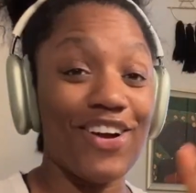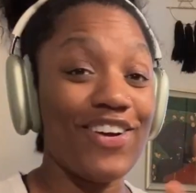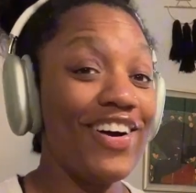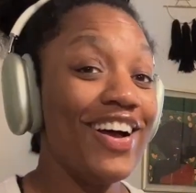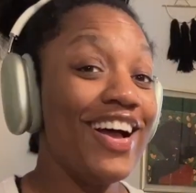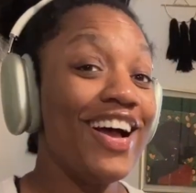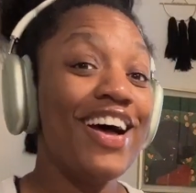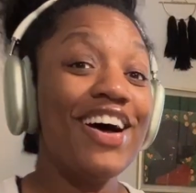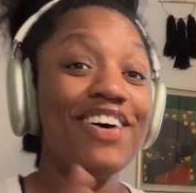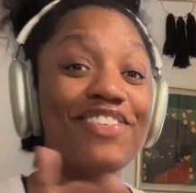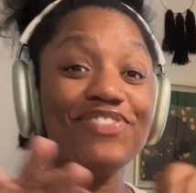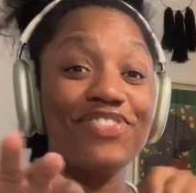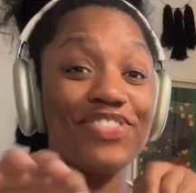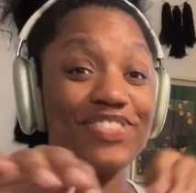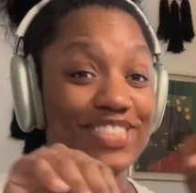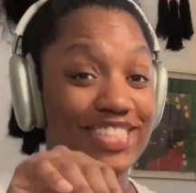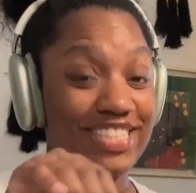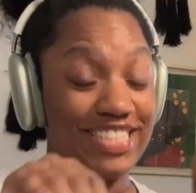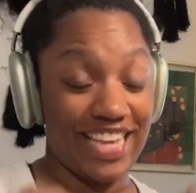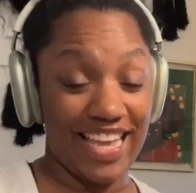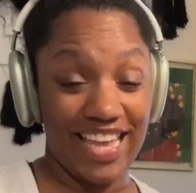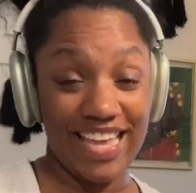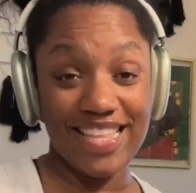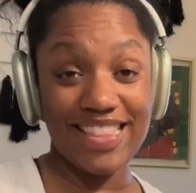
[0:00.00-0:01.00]

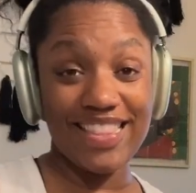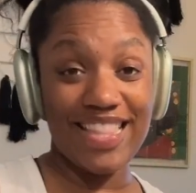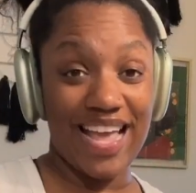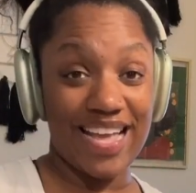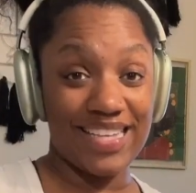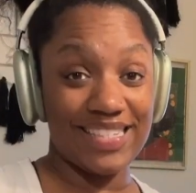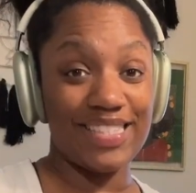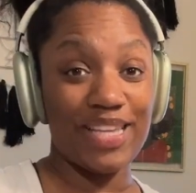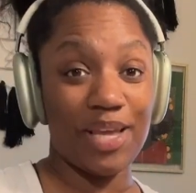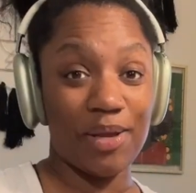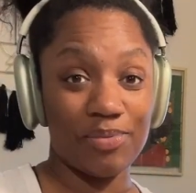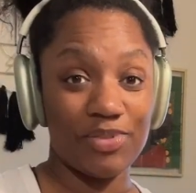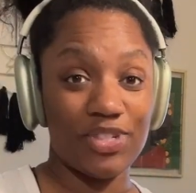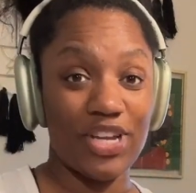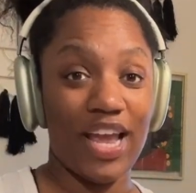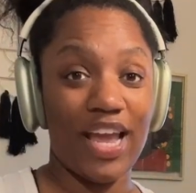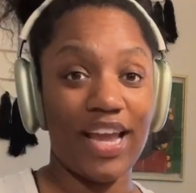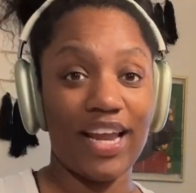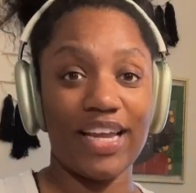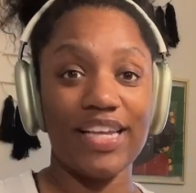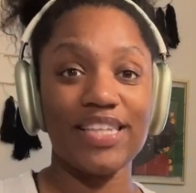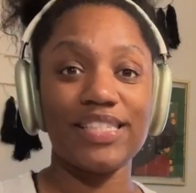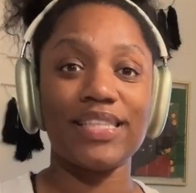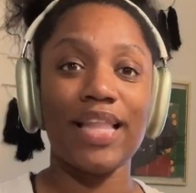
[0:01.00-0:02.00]
to end that
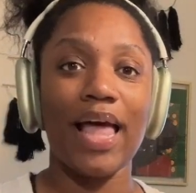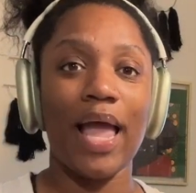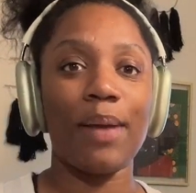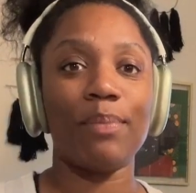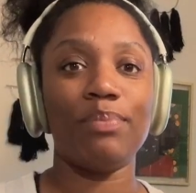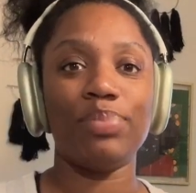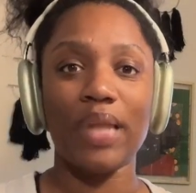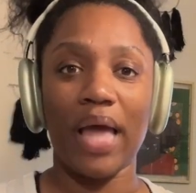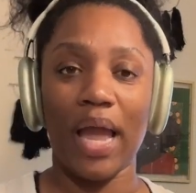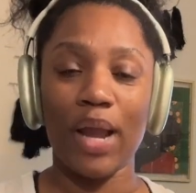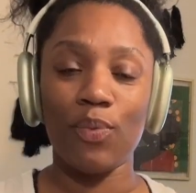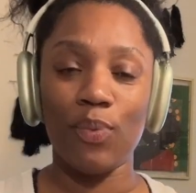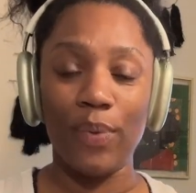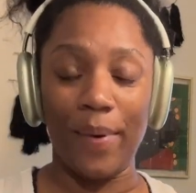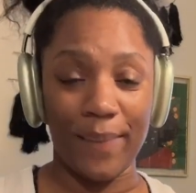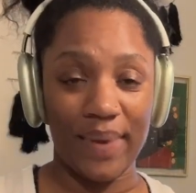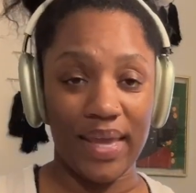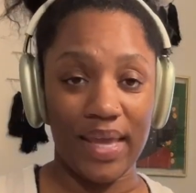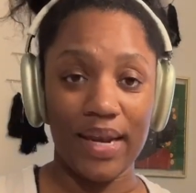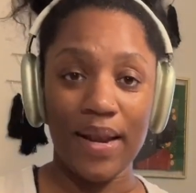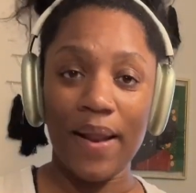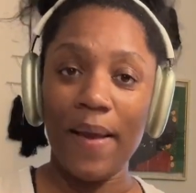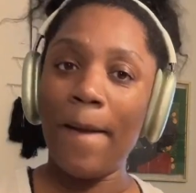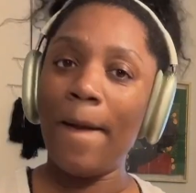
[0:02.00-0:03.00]
subject, it's like, black
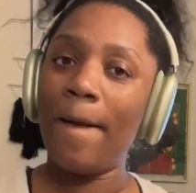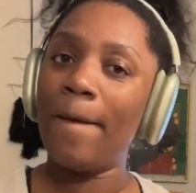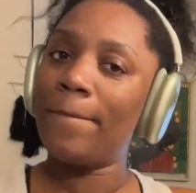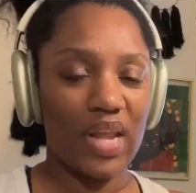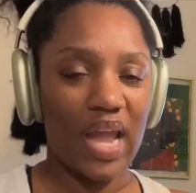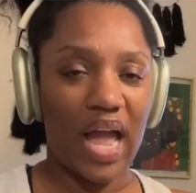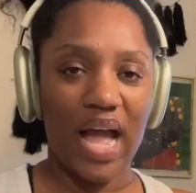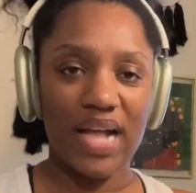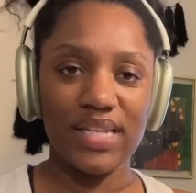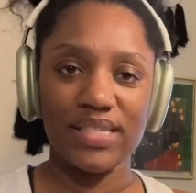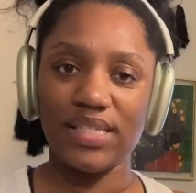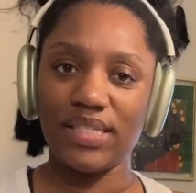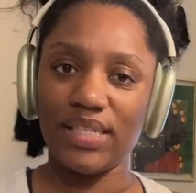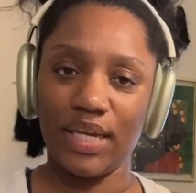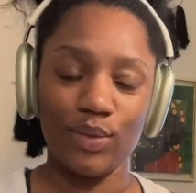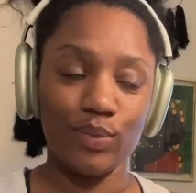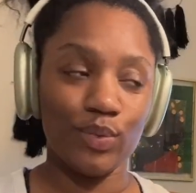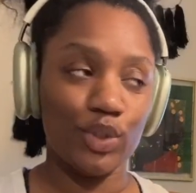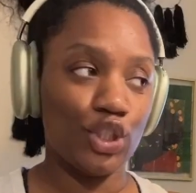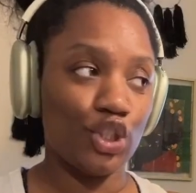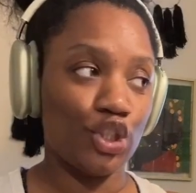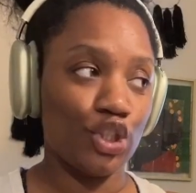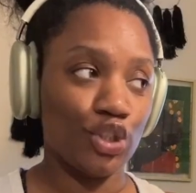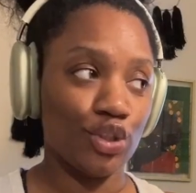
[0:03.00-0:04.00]
women, I stand
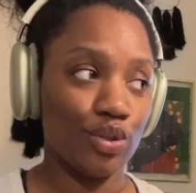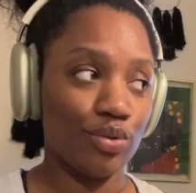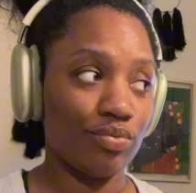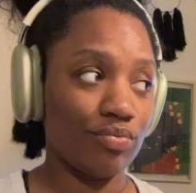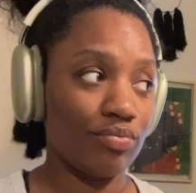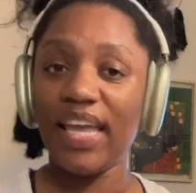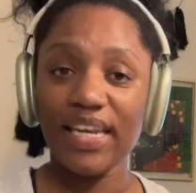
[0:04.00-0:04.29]
with you.